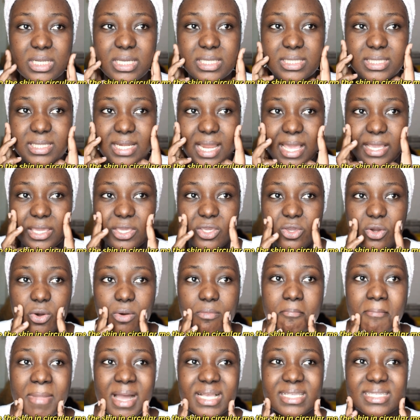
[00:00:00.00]
it's like
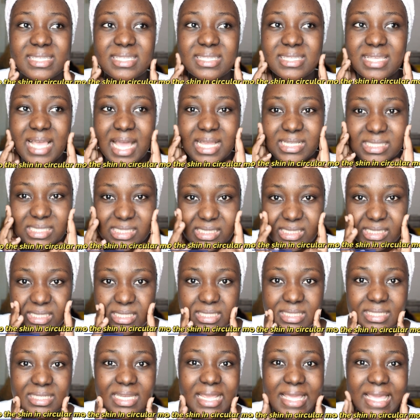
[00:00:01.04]
you're massaging
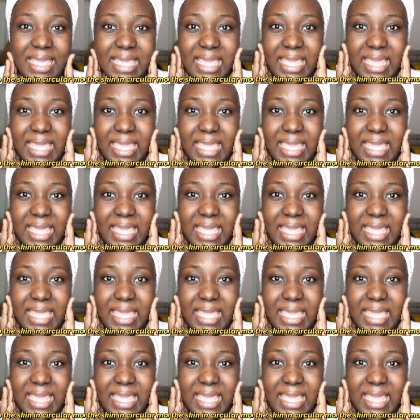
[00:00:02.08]
it